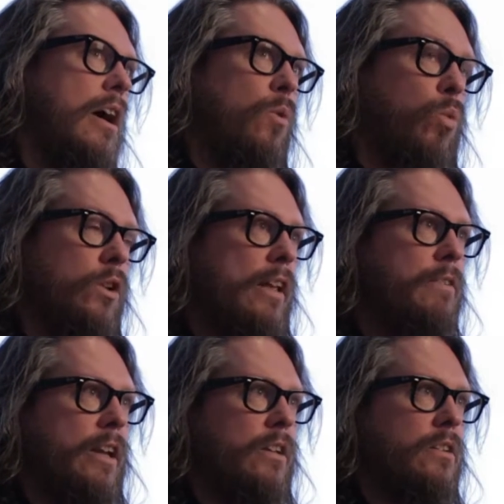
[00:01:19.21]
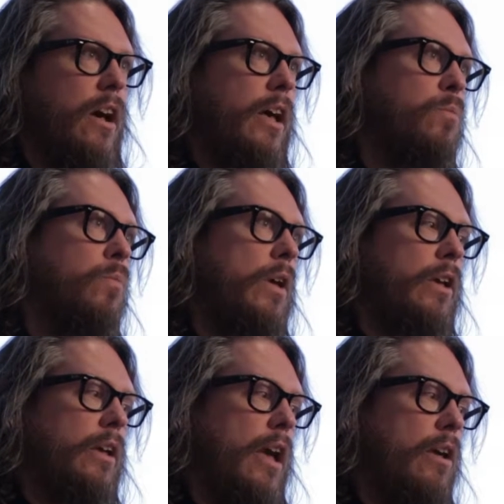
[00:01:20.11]
Uh, we're living in a time
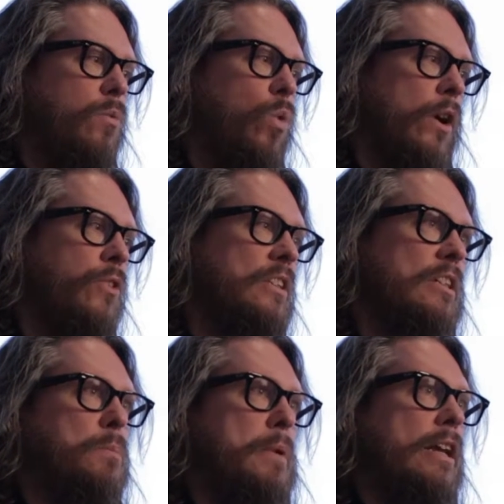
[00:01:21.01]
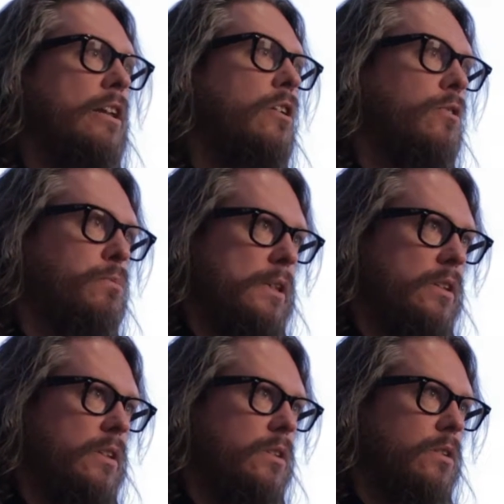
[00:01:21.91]
where the speed of
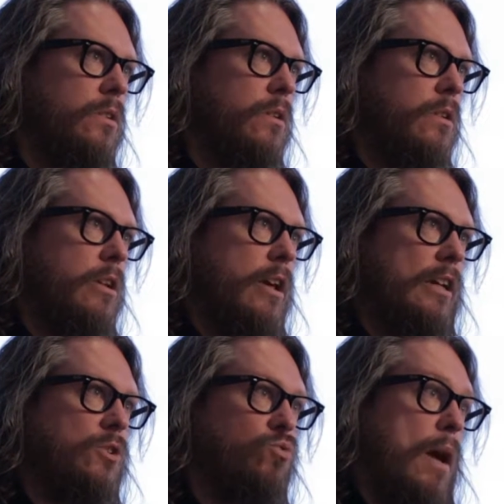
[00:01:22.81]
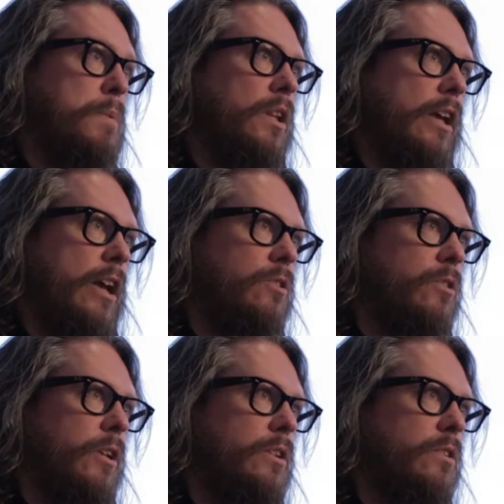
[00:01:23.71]
business has rapidly
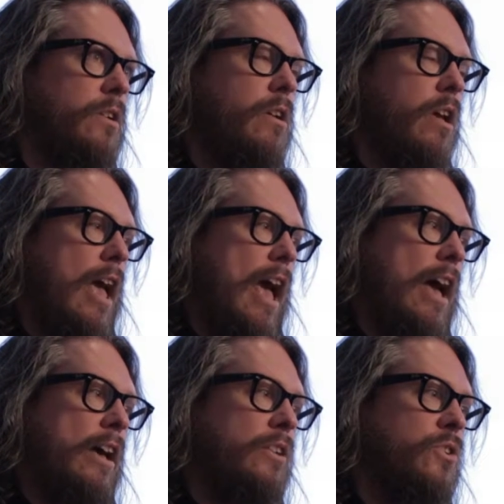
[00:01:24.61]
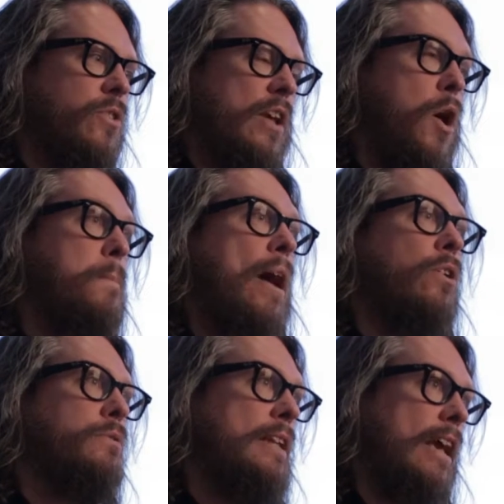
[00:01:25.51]
increased and the
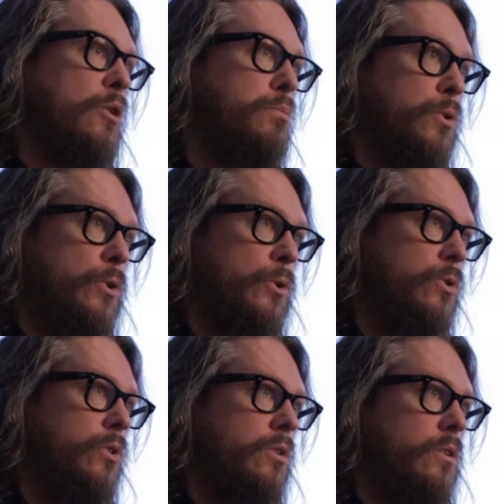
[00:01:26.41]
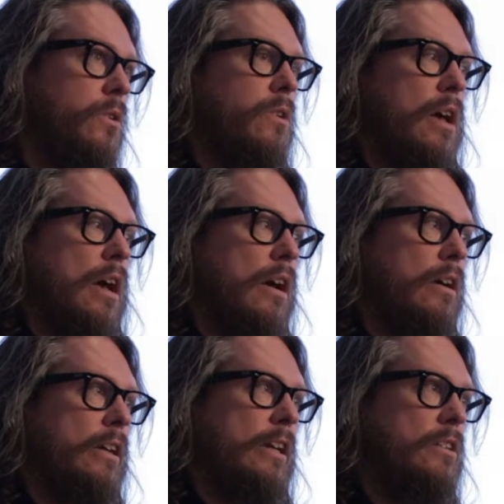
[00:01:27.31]
amount of data produced
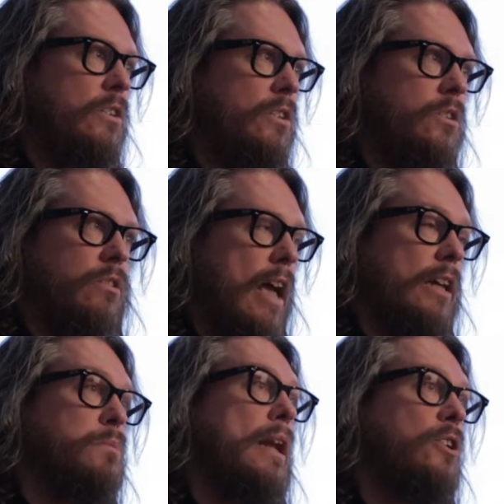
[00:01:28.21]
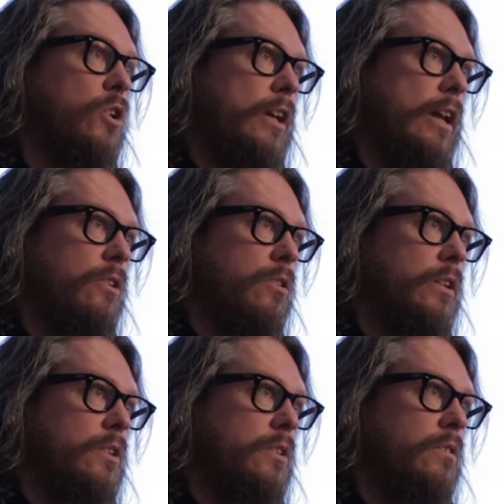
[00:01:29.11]
uh, is exponentially
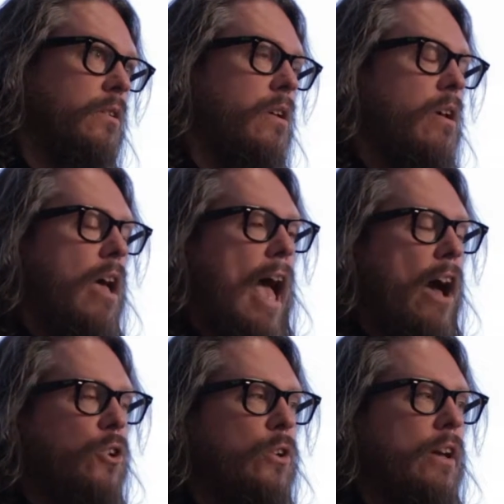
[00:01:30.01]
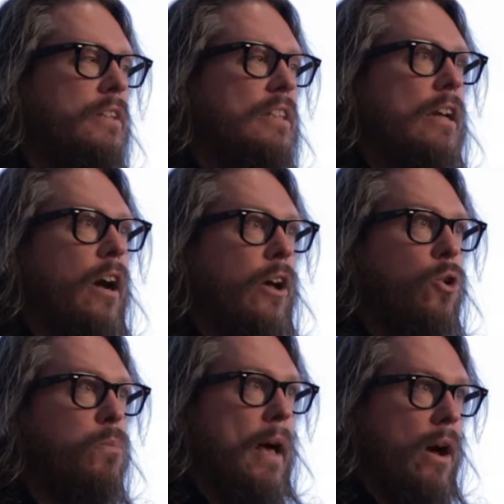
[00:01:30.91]
increasing. How do you give a
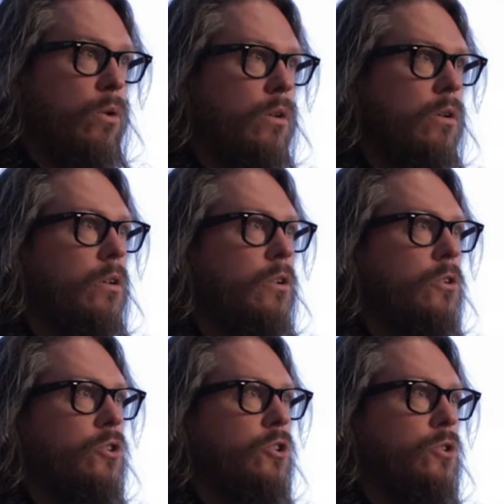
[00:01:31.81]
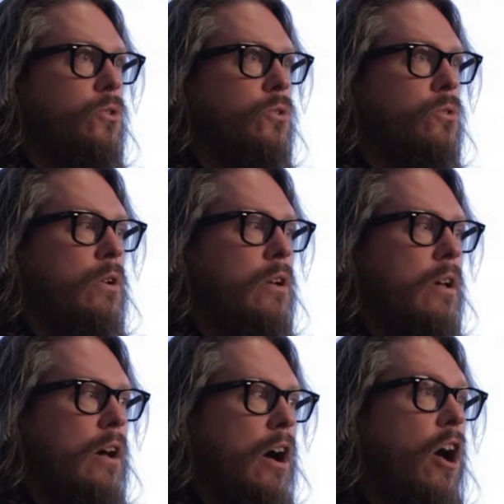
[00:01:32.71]
CIO power to
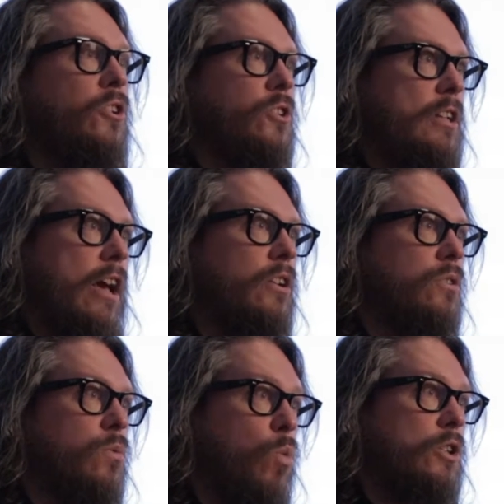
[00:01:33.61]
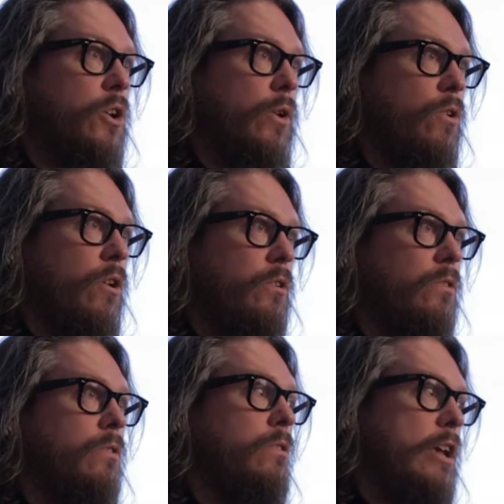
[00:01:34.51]
uh, understand what's going
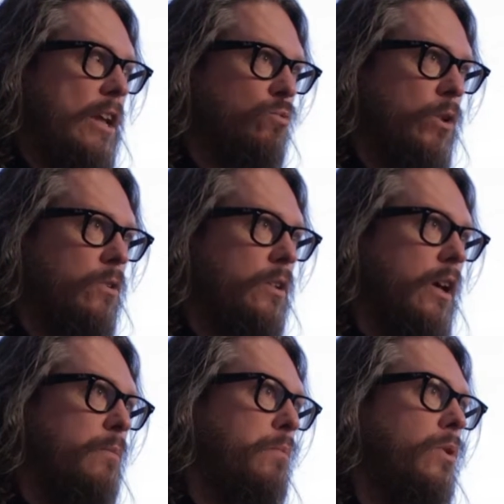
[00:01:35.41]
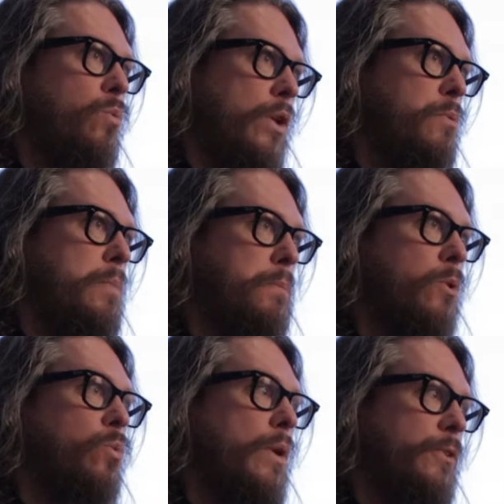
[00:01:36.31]
on in real time with
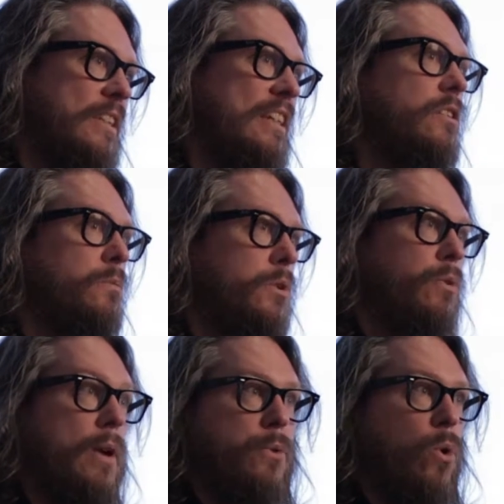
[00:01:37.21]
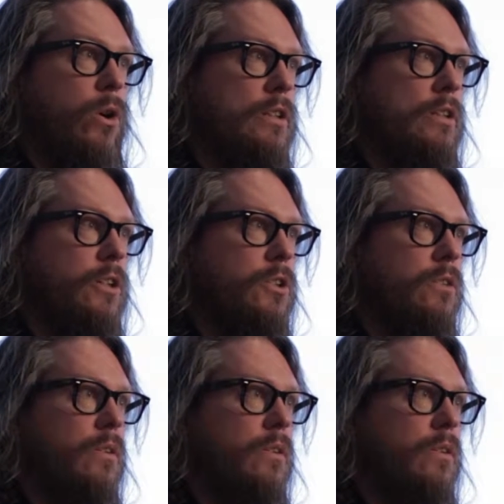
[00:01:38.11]
people, with their systems throughout their organization?